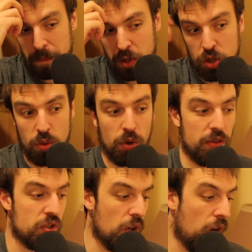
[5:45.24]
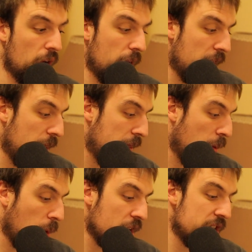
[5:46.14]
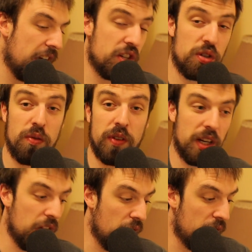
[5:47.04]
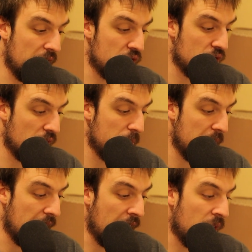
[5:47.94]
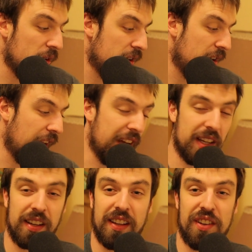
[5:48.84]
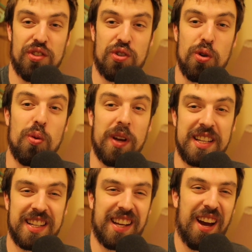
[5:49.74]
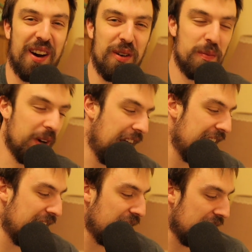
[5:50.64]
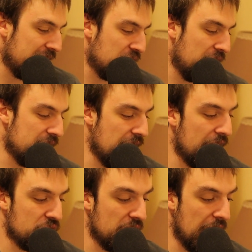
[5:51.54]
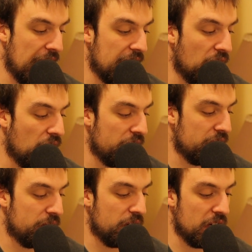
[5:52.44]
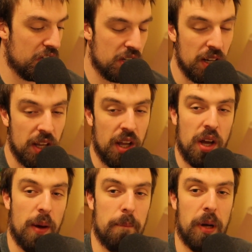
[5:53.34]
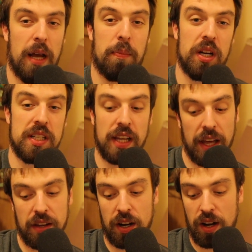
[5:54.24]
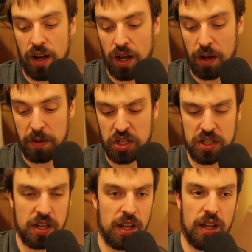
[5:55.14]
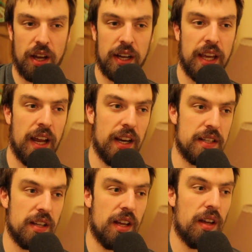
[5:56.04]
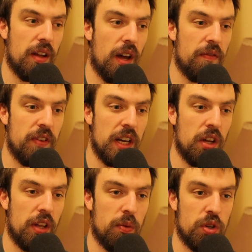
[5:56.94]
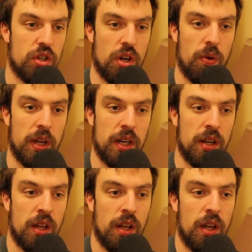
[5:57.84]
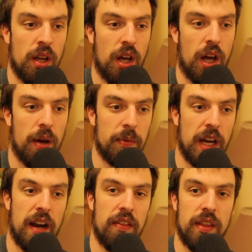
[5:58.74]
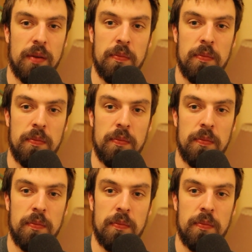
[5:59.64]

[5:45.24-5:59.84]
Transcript: you would have saw the Workday 2 video that should have been out like 2 weeks ago, but I never got the chance to actually edit all of the footage. But I put it together. It's just it's a video that was showing kind of the